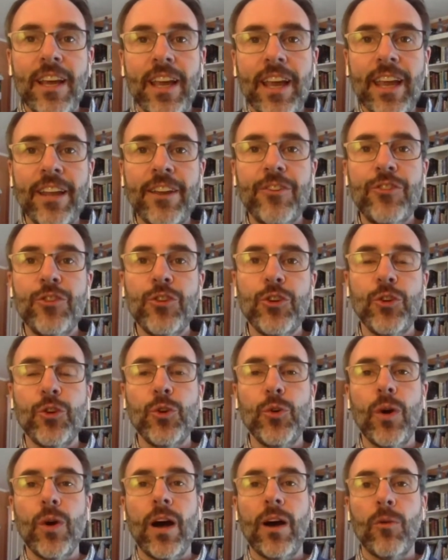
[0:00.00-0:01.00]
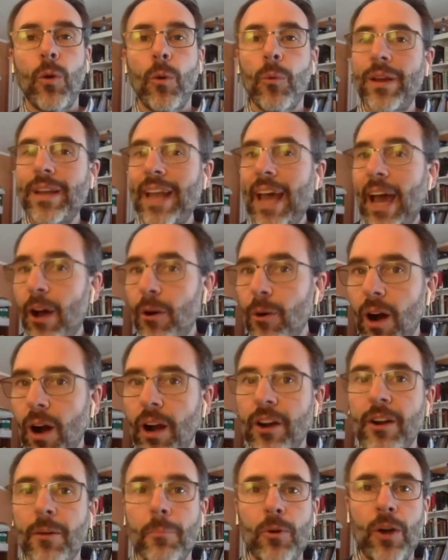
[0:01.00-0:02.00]
into what we now
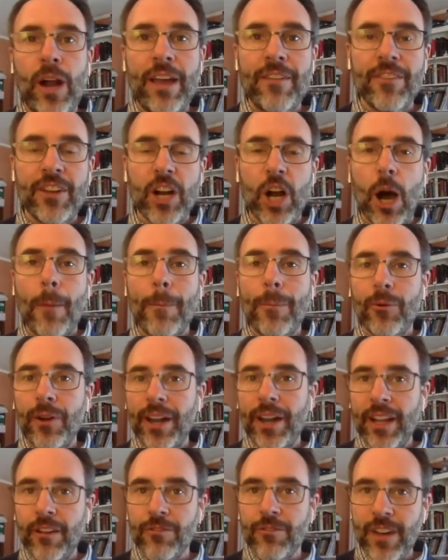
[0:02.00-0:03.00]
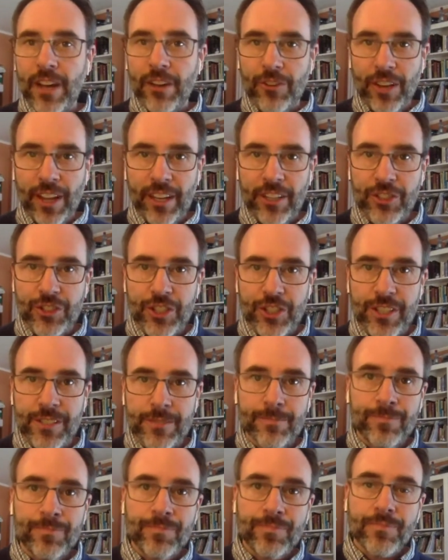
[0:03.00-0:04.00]
are, a private operating
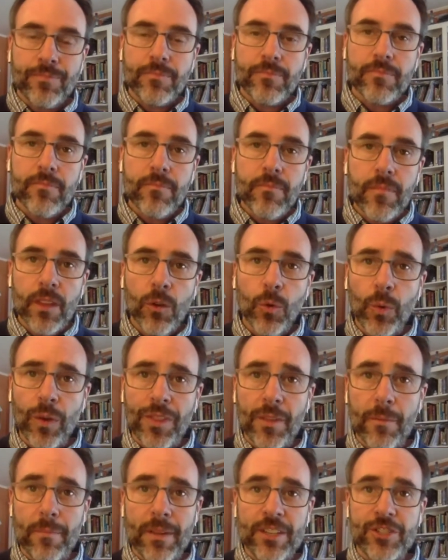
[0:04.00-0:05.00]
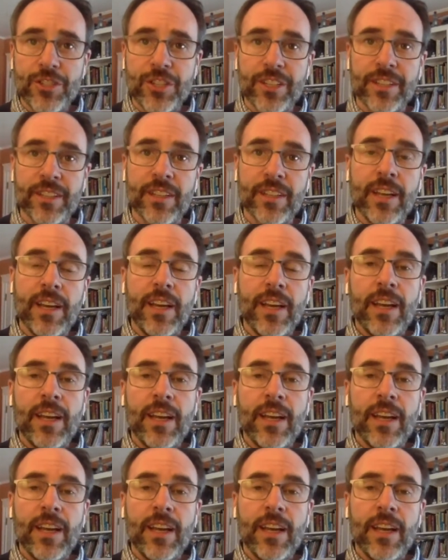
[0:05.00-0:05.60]
foundation with a mission